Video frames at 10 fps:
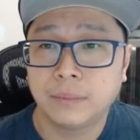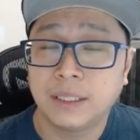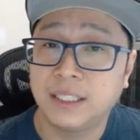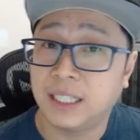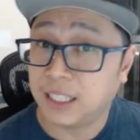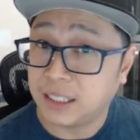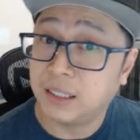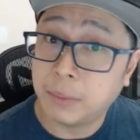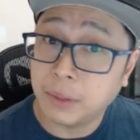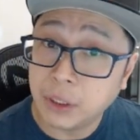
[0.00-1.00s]
Suggestion
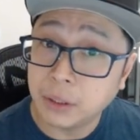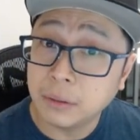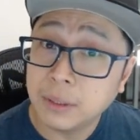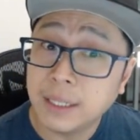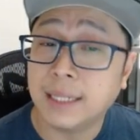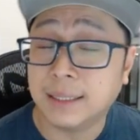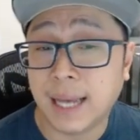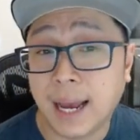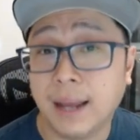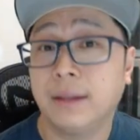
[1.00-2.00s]
number two is
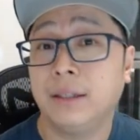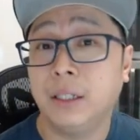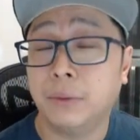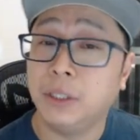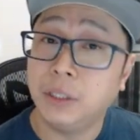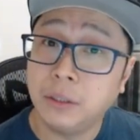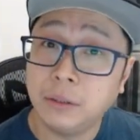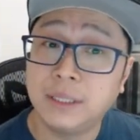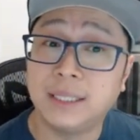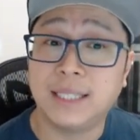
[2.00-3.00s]
that you would
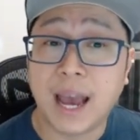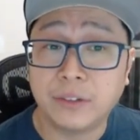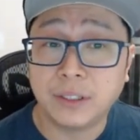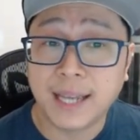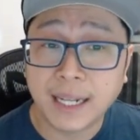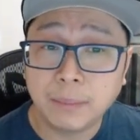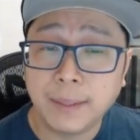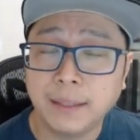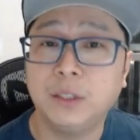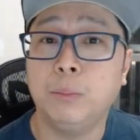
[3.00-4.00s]
use this after-tax
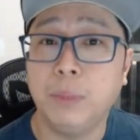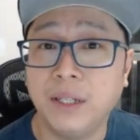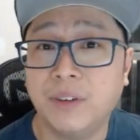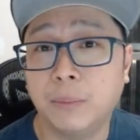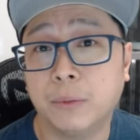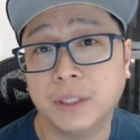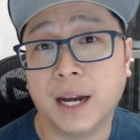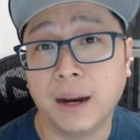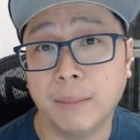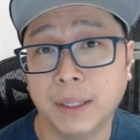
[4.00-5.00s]
plan to beef up
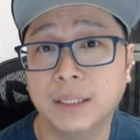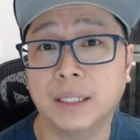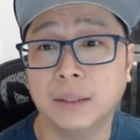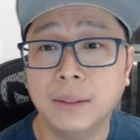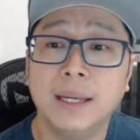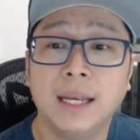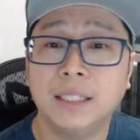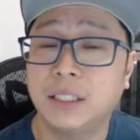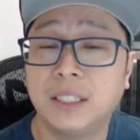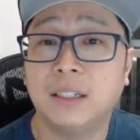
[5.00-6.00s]
retirement. So
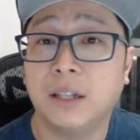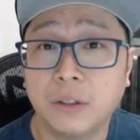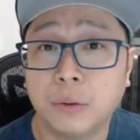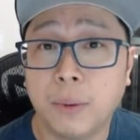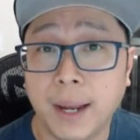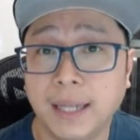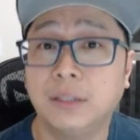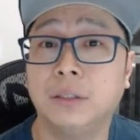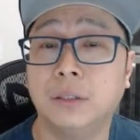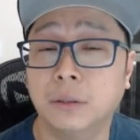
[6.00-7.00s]
it's just another way
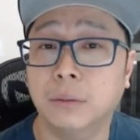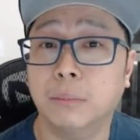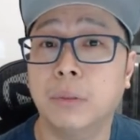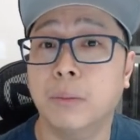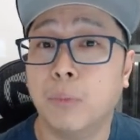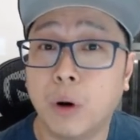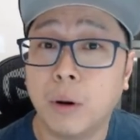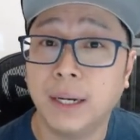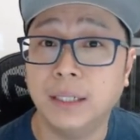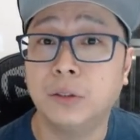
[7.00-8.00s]
to put more
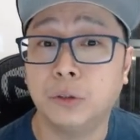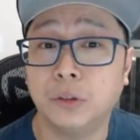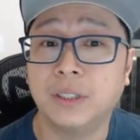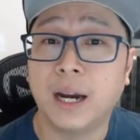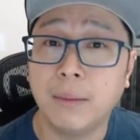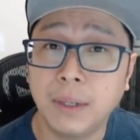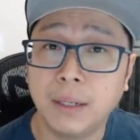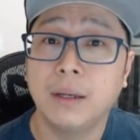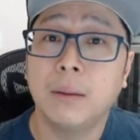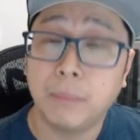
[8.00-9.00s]
money towards
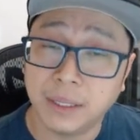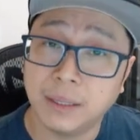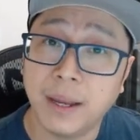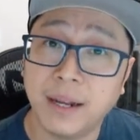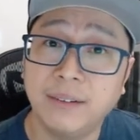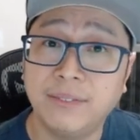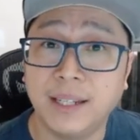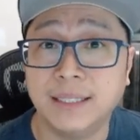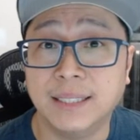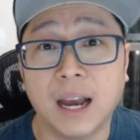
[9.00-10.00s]
retirement, but the benefit
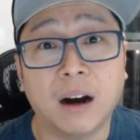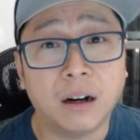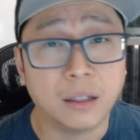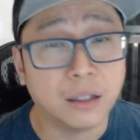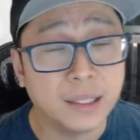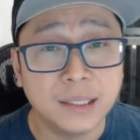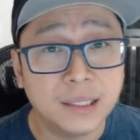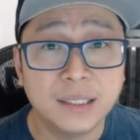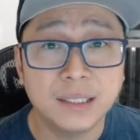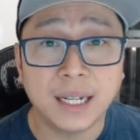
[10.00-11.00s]
is that all earnings
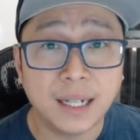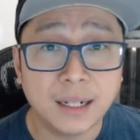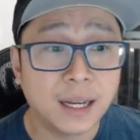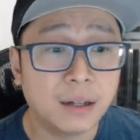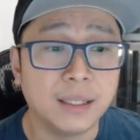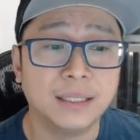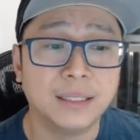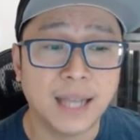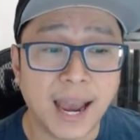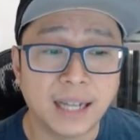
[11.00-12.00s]
inside that account is
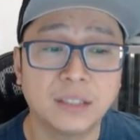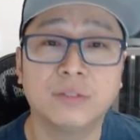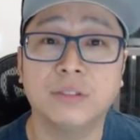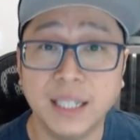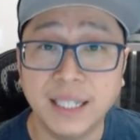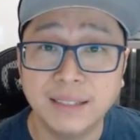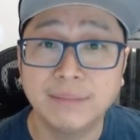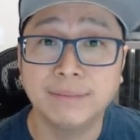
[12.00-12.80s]
tax-free.